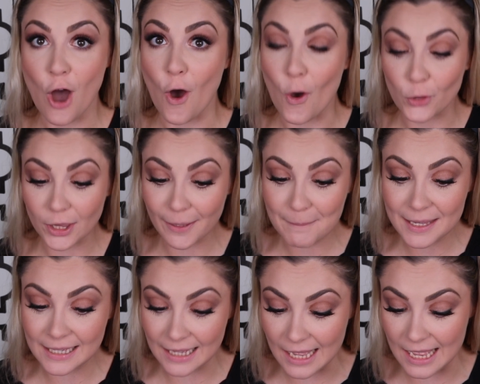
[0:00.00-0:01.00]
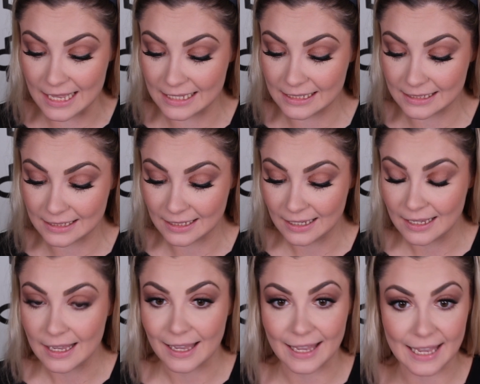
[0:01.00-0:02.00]
Only because
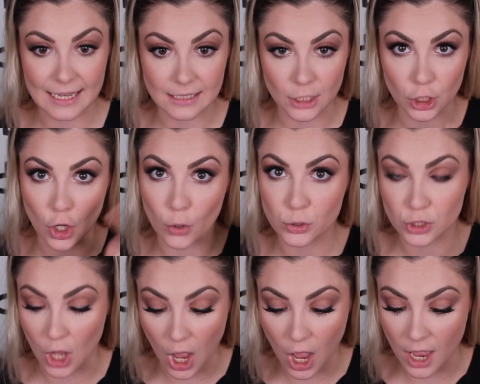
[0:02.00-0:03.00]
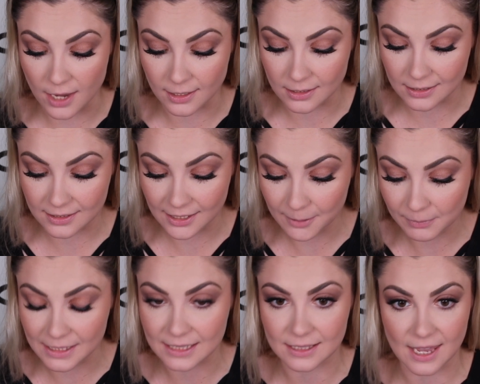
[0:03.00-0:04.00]
it goes on
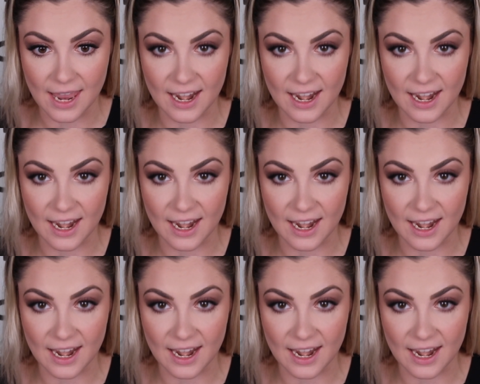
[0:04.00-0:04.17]
seamlessly,